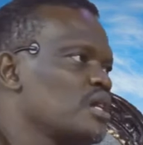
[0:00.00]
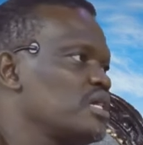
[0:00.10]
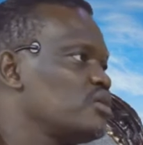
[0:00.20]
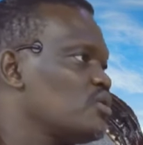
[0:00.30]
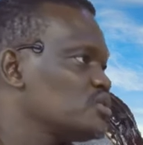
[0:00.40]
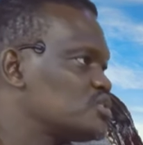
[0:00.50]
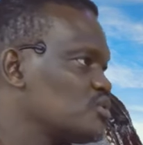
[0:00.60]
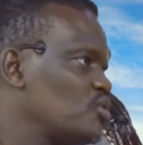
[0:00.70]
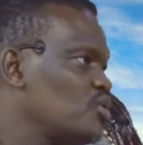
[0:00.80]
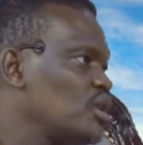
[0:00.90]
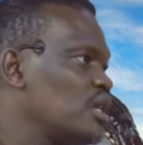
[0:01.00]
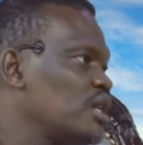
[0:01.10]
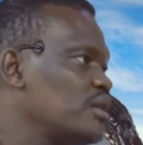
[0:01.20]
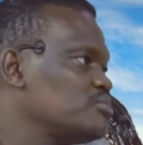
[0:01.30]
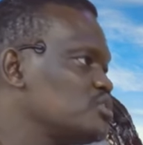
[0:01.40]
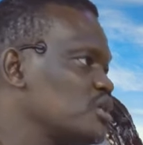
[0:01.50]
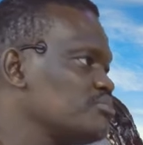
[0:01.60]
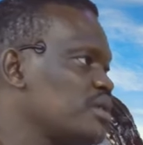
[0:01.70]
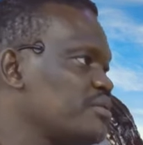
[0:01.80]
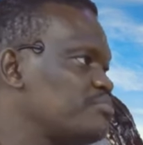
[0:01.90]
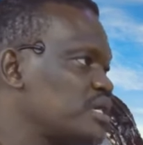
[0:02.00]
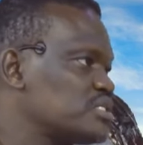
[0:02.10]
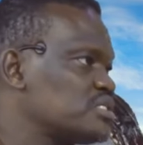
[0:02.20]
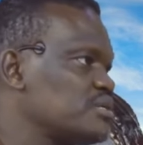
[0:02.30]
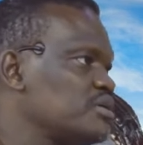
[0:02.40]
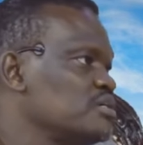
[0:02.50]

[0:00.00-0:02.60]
And also, I'm joined by Pastor